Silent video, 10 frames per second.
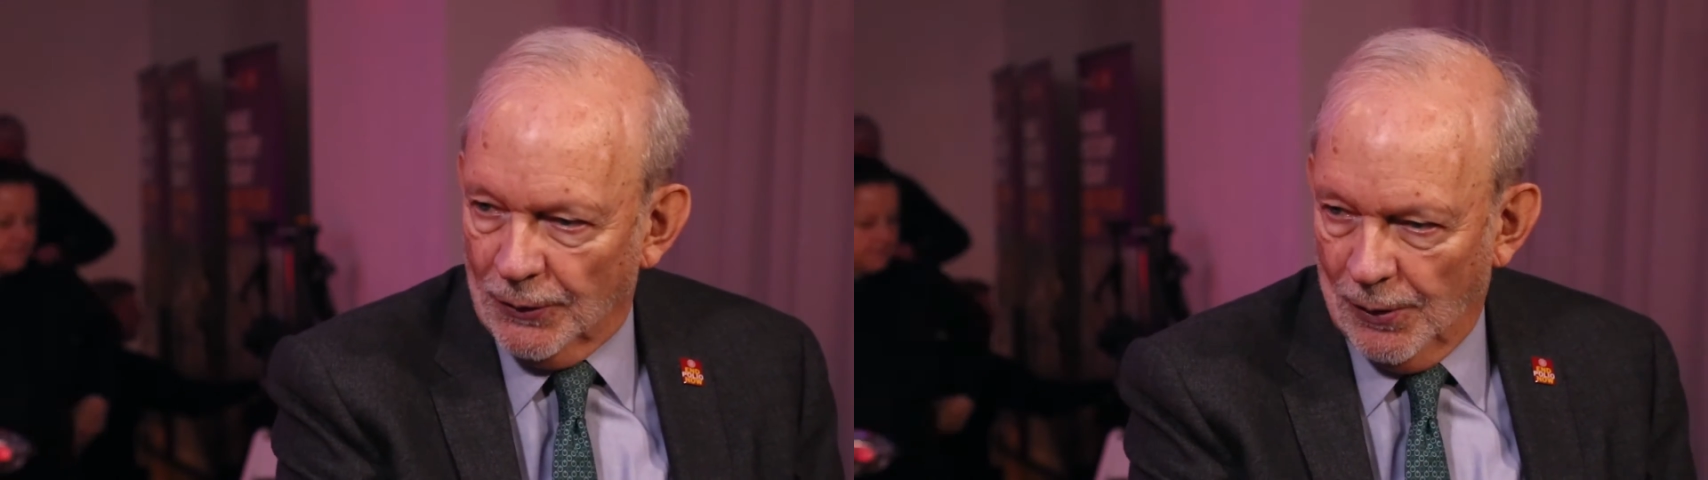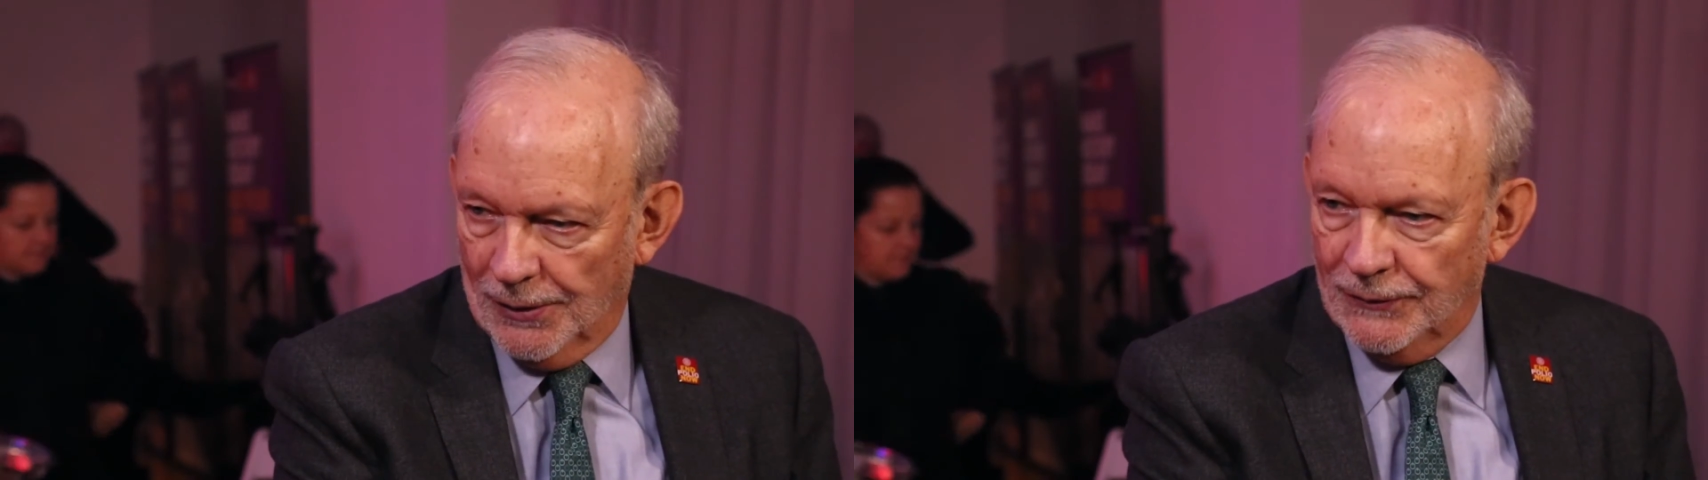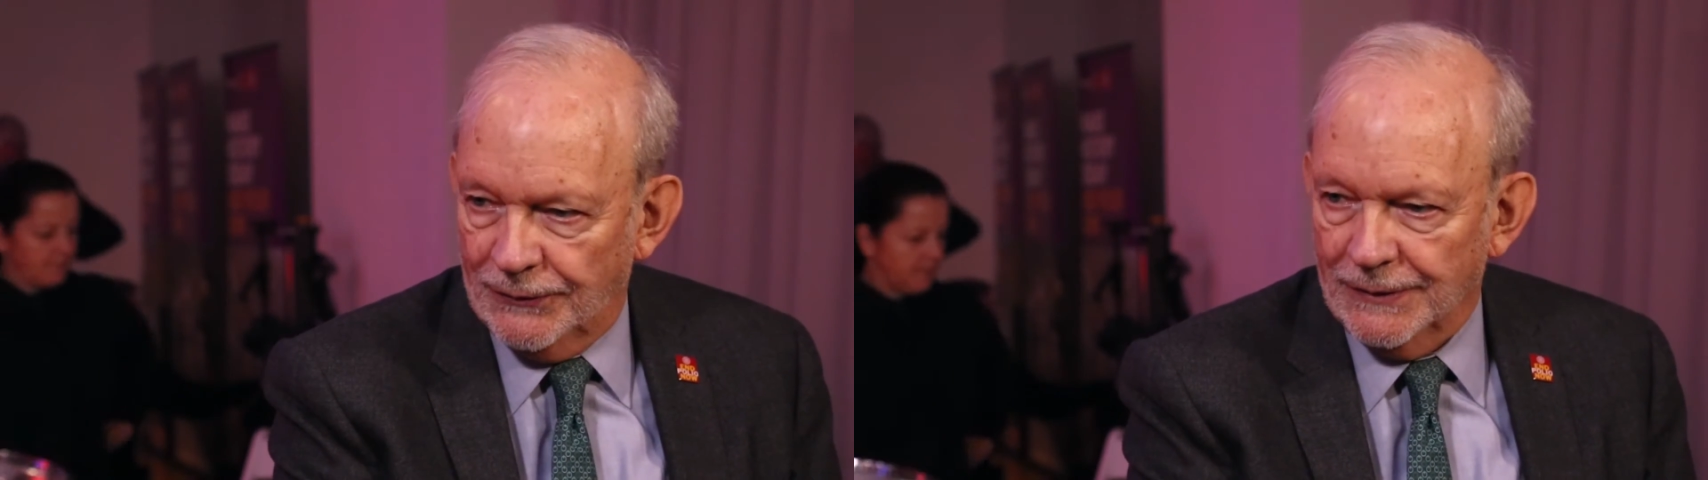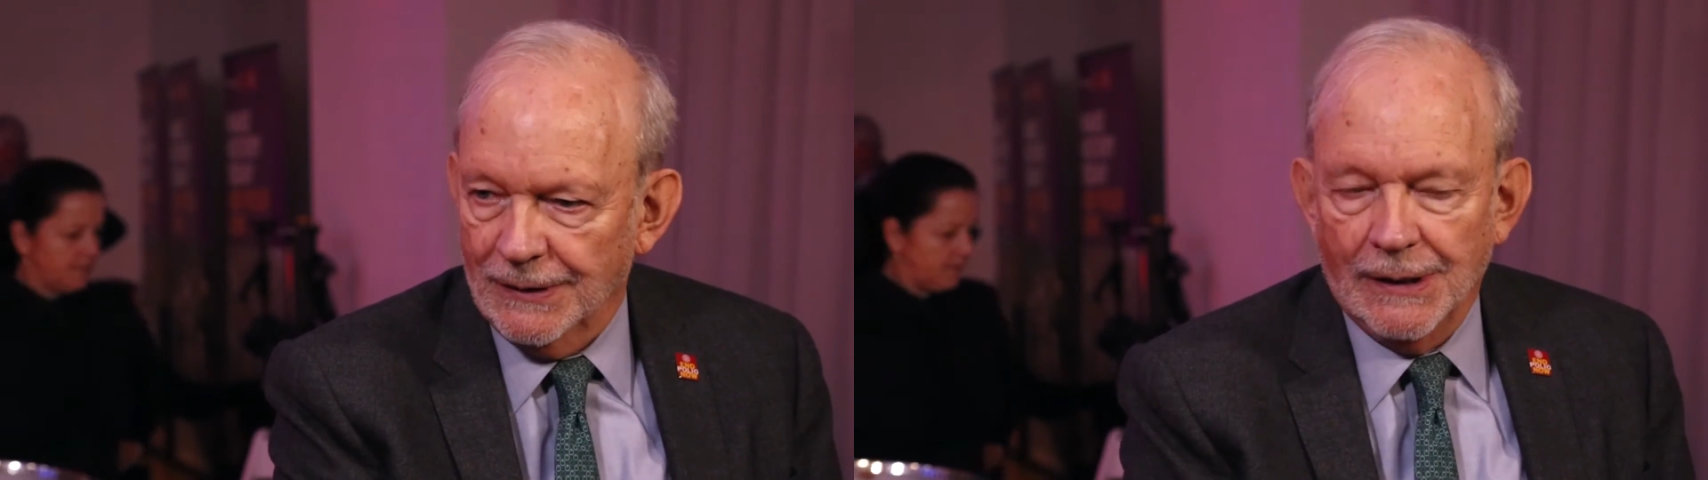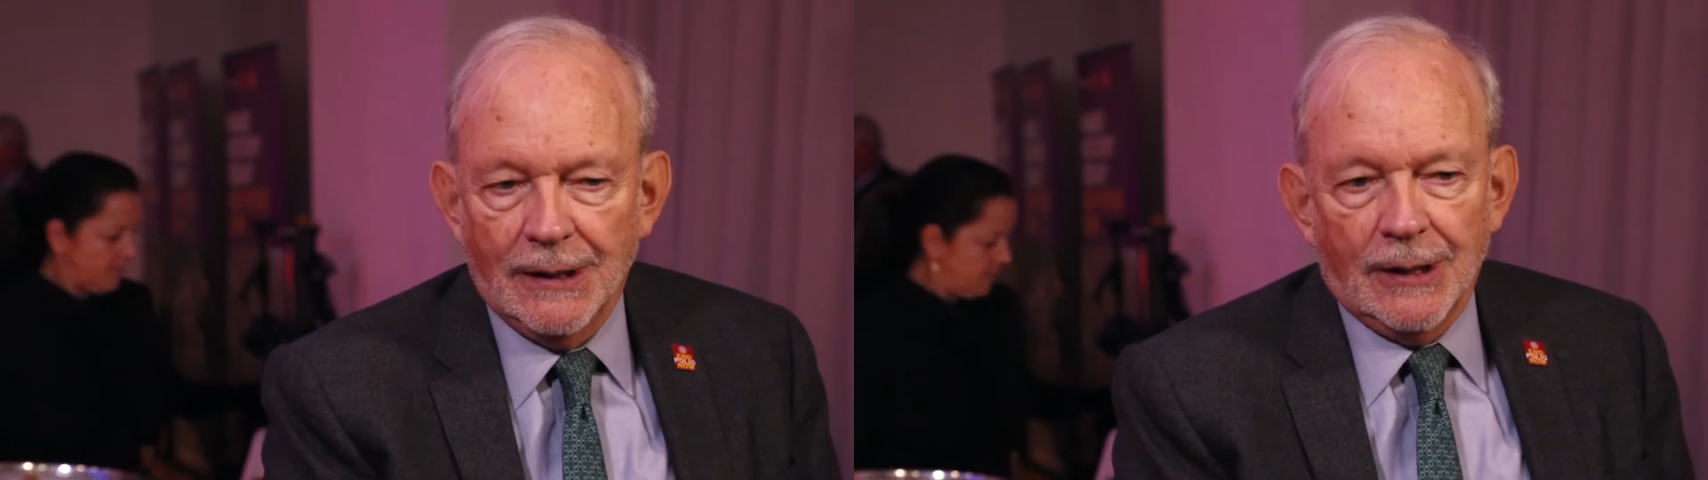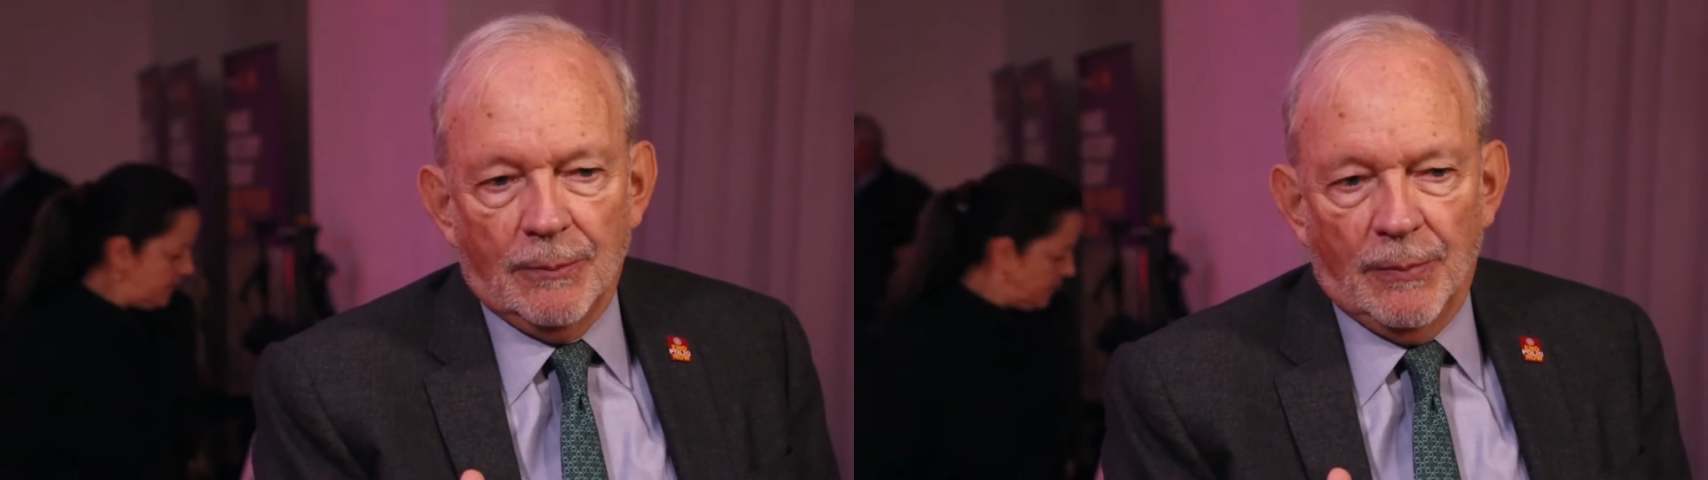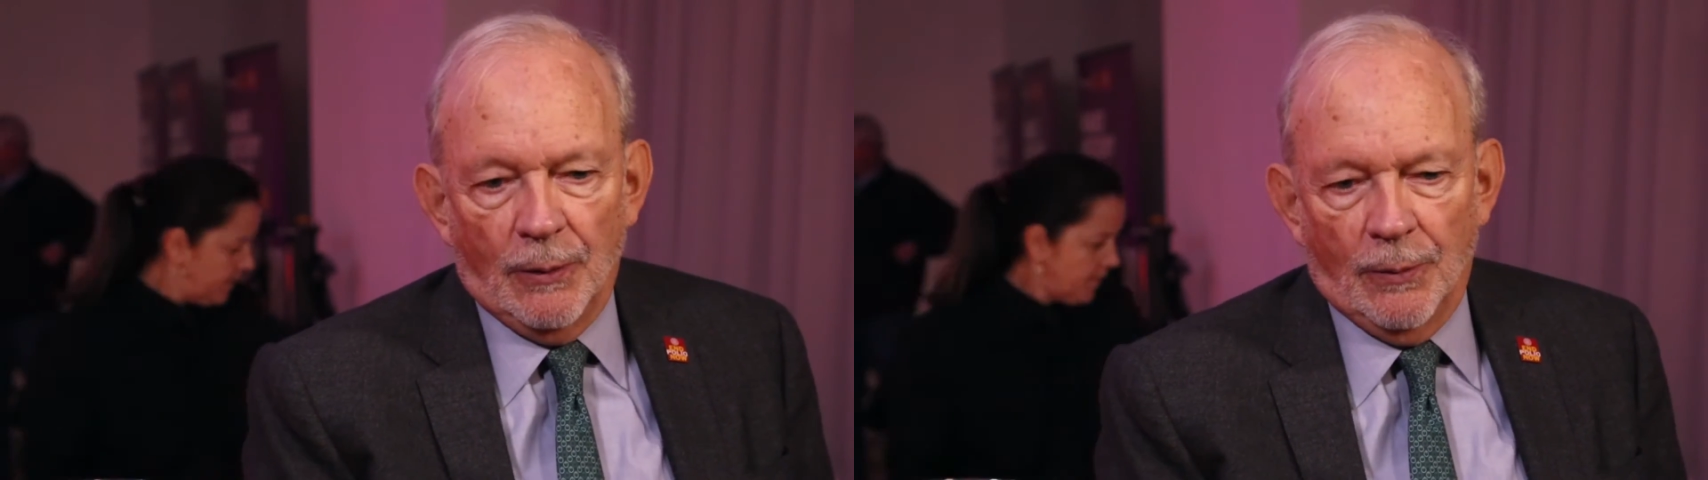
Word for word: towards, but